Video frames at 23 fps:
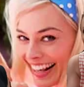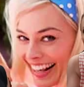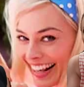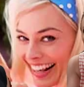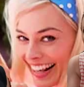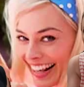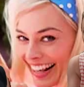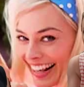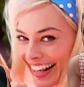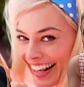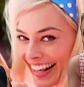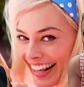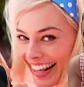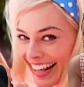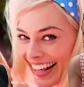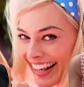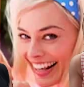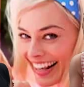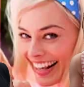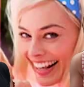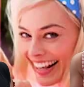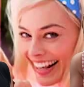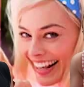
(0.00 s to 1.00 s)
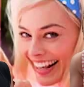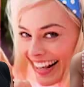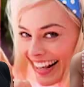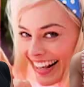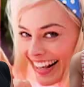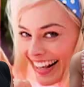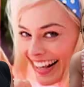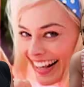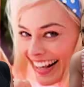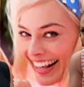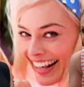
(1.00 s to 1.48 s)

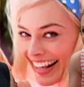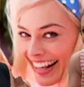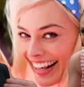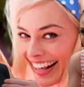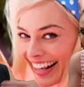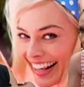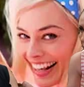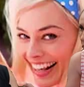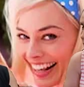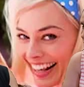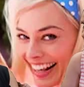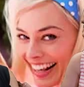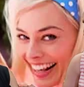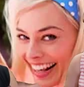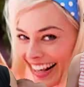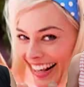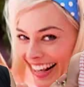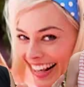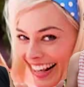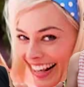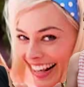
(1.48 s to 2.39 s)
(silent)